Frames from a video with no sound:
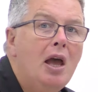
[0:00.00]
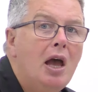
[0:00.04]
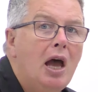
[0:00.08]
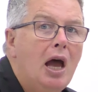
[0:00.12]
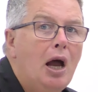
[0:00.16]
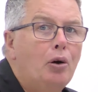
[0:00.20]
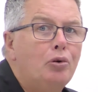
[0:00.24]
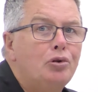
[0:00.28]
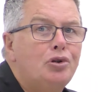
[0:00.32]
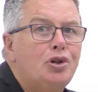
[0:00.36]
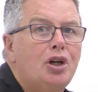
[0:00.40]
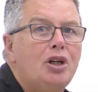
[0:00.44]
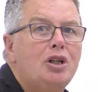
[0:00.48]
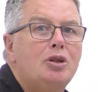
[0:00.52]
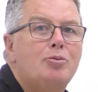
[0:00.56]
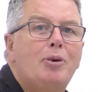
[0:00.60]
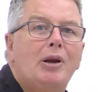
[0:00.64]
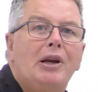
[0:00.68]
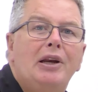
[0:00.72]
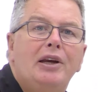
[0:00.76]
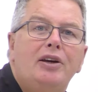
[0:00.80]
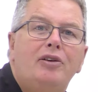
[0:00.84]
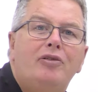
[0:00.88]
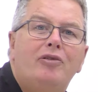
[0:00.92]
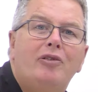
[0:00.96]
LG's
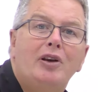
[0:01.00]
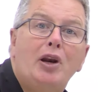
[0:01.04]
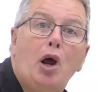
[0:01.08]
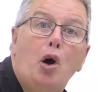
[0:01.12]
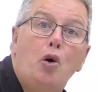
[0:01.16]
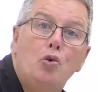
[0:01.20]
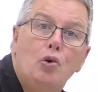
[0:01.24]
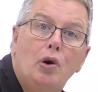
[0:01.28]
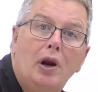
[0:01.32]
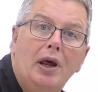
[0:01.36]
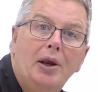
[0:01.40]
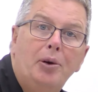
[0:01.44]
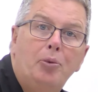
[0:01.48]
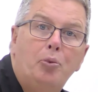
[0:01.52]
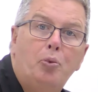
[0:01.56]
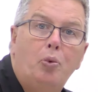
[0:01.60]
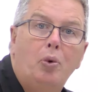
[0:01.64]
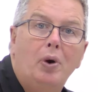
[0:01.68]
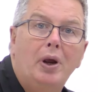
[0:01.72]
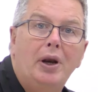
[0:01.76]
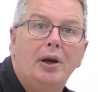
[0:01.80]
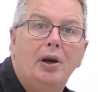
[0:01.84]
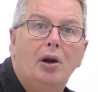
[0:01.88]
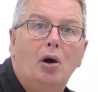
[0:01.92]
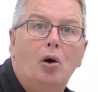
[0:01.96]
belief in OLED
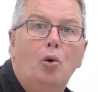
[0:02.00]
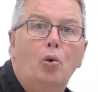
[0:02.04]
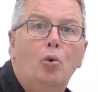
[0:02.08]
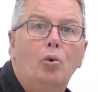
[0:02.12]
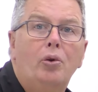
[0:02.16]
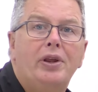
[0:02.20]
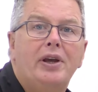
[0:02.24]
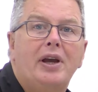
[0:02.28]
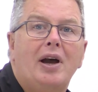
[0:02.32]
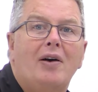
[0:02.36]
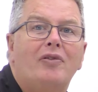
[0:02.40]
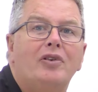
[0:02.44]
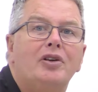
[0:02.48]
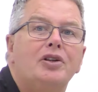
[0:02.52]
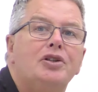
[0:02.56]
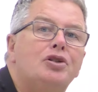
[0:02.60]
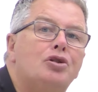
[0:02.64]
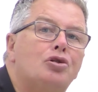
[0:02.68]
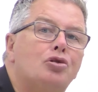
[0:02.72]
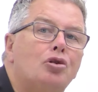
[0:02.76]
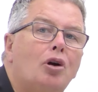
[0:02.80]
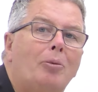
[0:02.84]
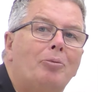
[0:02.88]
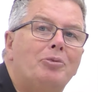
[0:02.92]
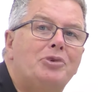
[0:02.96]
when all the others
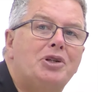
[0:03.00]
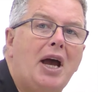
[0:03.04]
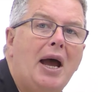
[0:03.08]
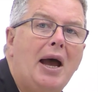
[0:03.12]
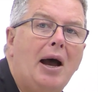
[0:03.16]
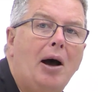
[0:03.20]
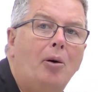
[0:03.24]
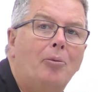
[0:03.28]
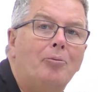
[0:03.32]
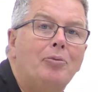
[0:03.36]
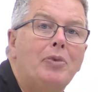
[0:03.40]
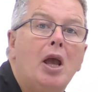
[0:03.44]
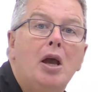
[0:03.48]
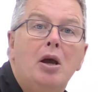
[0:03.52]
dropped out